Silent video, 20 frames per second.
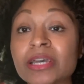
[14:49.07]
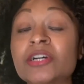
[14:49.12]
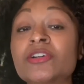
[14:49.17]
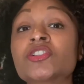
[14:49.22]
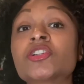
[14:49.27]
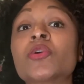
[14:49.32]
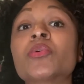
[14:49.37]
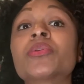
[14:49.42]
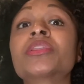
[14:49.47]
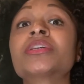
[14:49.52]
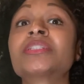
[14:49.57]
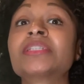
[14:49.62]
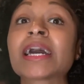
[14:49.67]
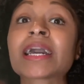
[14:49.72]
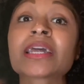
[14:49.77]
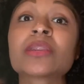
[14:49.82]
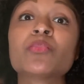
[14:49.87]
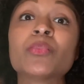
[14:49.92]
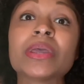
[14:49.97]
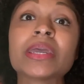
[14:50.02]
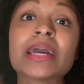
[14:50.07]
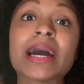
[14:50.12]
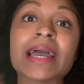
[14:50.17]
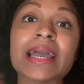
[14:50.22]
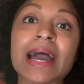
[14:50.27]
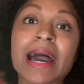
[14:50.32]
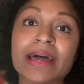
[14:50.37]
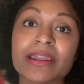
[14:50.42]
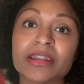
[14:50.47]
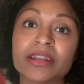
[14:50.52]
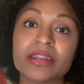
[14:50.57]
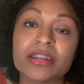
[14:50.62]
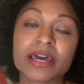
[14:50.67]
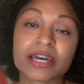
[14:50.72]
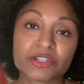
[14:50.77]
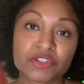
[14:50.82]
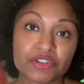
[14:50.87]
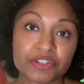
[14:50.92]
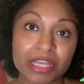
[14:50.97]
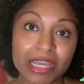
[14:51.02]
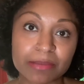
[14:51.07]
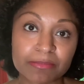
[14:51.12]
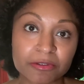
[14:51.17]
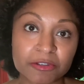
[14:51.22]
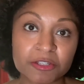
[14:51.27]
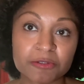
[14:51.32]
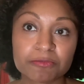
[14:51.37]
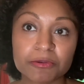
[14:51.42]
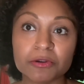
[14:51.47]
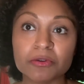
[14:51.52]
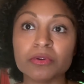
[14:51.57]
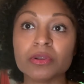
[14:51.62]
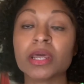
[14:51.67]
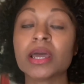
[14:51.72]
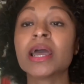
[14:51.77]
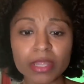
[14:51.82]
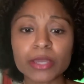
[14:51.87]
So in the second week, I added an extra tablespoon.